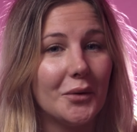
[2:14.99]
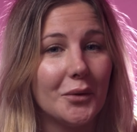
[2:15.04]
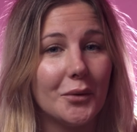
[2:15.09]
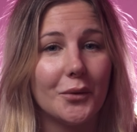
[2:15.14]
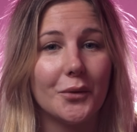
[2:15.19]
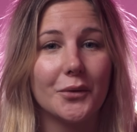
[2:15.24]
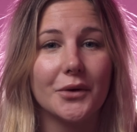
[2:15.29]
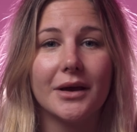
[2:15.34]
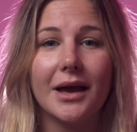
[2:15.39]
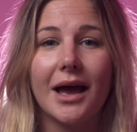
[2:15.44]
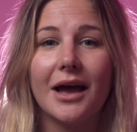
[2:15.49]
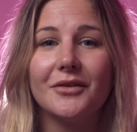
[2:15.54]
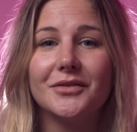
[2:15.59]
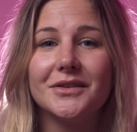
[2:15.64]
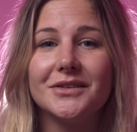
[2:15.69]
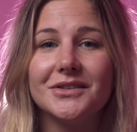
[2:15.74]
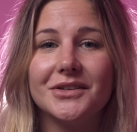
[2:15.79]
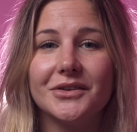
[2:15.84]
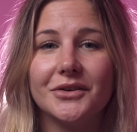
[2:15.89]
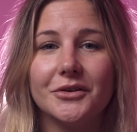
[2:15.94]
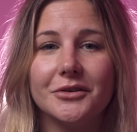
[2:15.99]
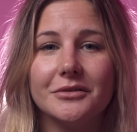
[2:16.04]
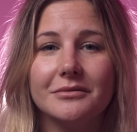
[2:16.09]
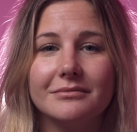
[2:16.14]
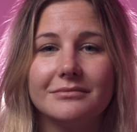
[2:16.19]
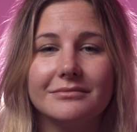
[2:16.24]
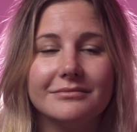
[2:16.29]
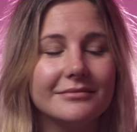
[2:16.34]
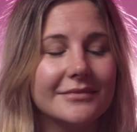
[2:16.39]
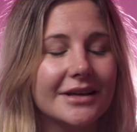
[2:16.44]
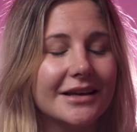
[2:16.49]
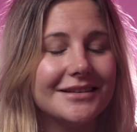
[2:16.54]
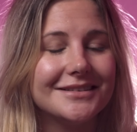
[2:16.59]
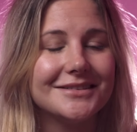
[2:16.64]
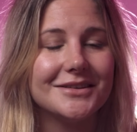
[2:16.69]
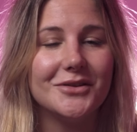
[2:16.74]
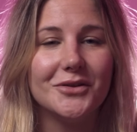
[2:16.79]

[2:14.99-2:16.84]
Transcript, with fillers: all you have to do is